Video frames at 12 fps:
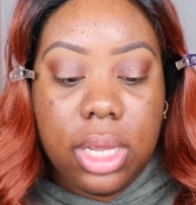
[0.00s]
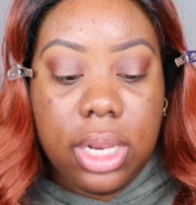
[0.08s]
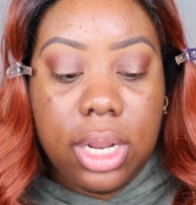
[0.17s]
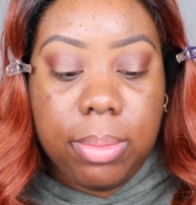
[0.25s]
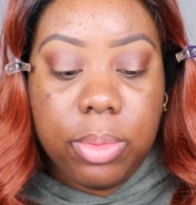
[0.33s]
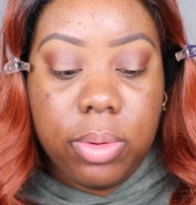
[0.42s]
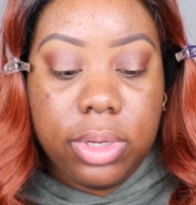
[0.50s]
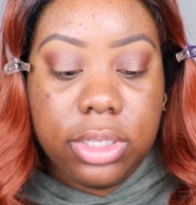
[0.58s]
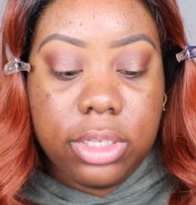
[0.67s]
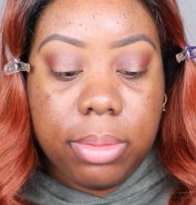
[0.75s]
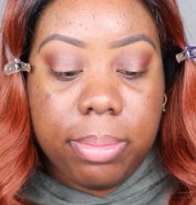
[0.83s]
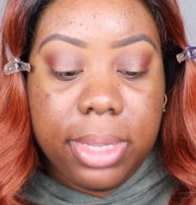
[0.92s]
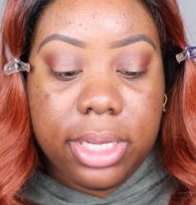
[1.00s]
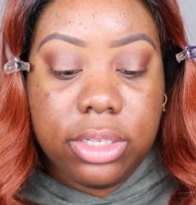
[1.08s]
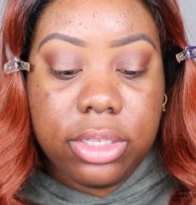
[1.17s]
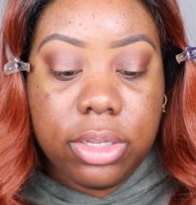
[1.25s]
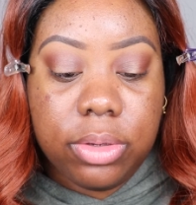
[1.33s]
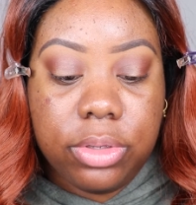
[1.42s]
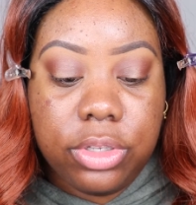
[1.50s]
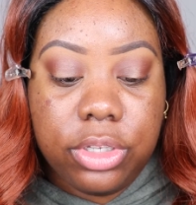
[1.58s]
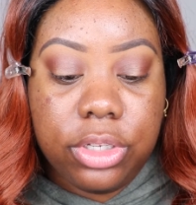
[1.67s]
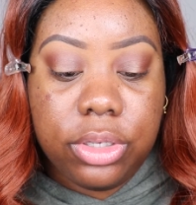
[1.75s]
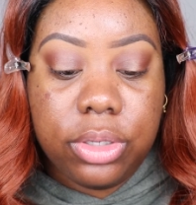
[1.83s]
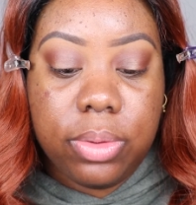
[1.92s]
And I'm going to mix those
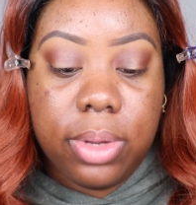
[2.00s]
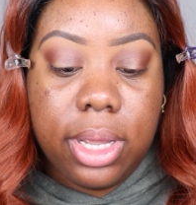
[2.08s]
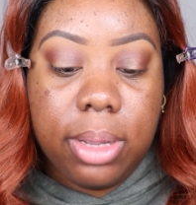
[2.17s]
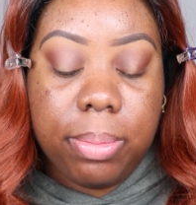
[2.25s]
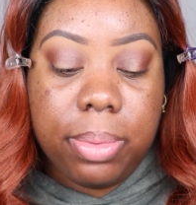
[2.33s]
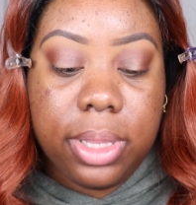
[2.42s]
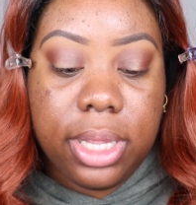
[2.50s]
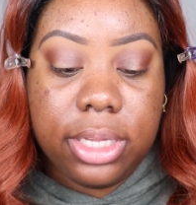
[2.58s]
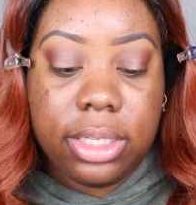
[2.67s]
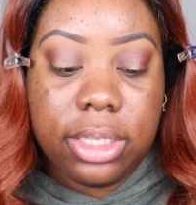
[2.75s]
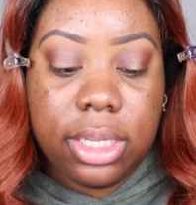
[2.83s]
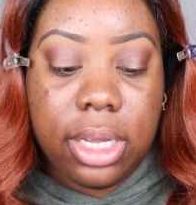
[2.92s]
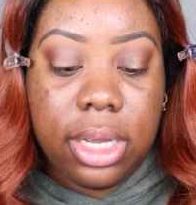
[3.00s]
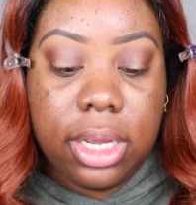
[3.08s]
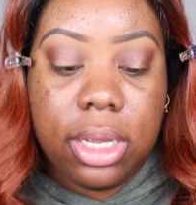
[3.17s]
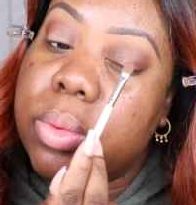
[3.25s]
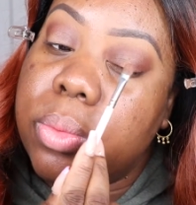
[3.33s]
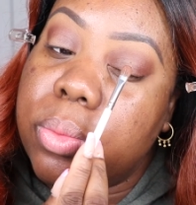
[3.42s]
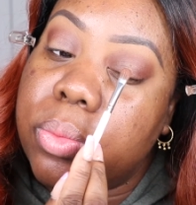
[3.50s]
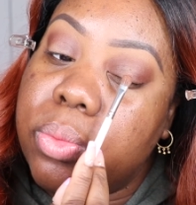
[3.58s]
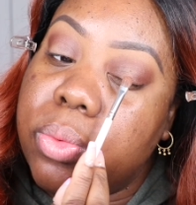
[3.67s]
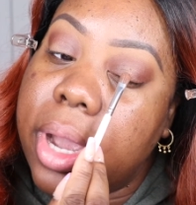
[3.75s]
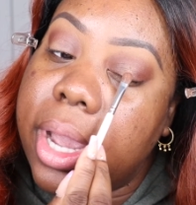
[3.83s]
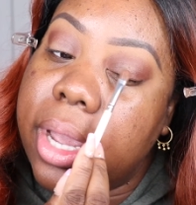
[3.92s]
two and place it
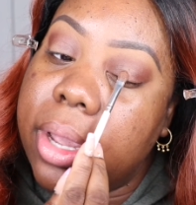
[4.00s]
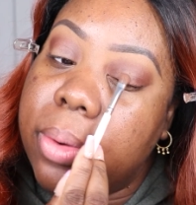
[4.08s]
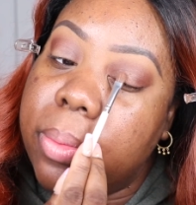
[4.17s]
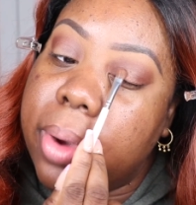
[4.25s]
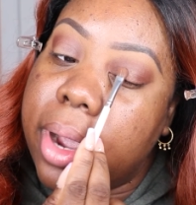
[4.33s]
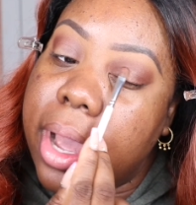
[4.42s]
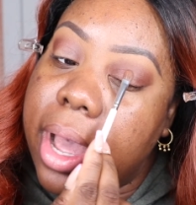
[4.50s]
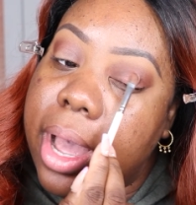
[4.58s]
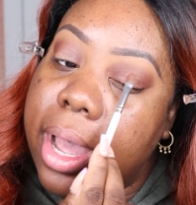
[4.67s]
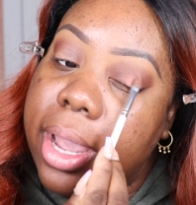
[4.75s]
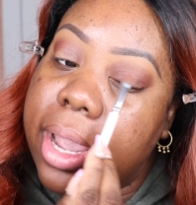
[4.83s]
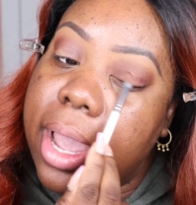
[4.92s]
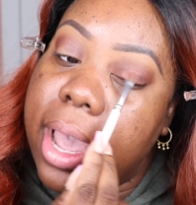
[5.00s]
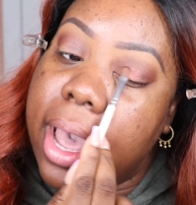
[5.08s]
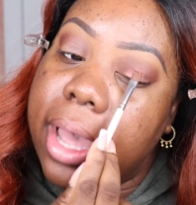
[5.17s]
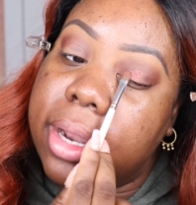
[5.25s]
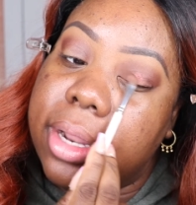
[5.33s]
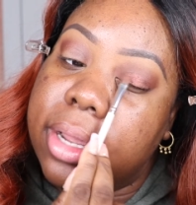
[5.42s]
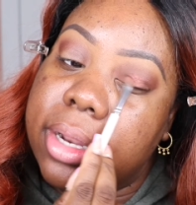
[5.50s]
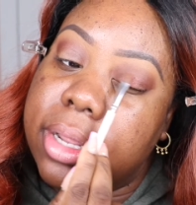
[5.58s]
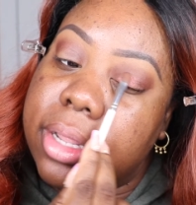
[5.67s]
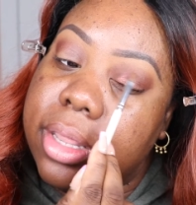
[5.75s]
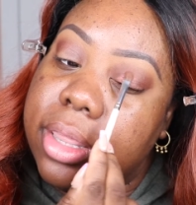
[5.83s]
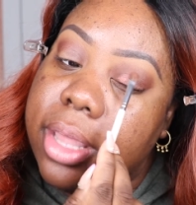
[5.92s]
right where I added
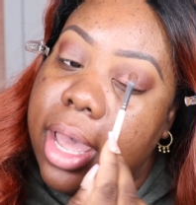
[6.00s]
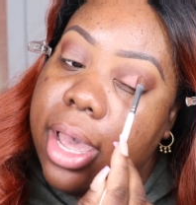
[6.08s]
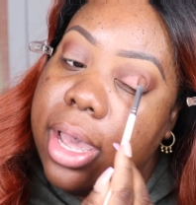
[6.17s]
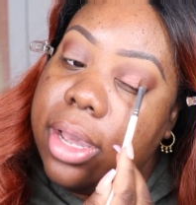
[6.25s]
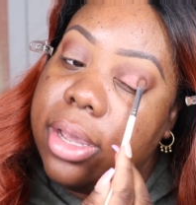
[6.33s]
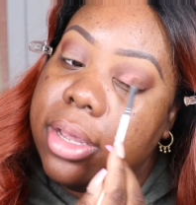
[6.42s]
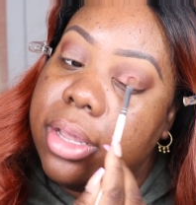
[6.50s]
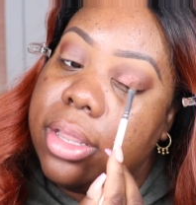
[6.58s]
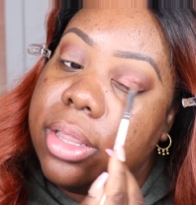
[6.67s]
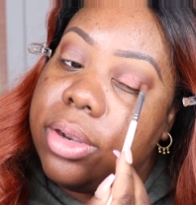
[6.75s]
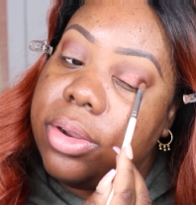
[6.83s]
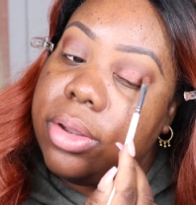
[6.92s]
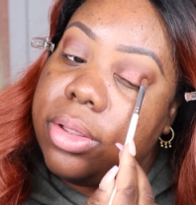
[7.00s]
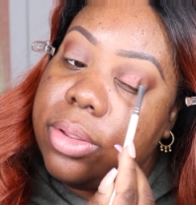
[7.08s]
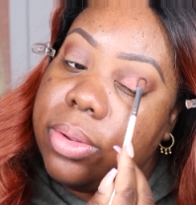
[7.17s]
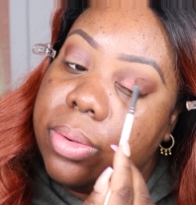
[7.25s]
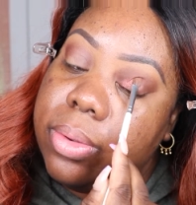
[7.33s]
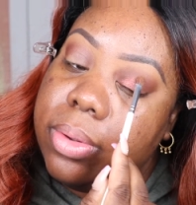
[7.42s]
that glitter glue.